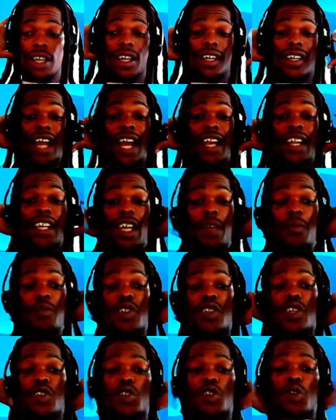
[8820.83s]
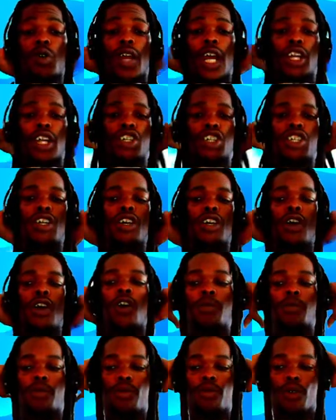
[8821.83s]
Naughty Games Discord actually
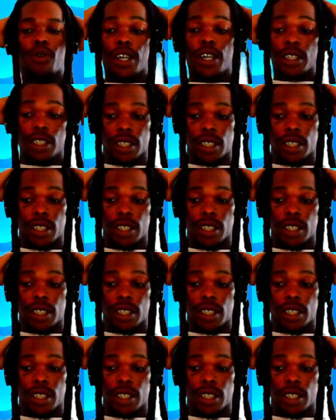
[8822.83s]
on point,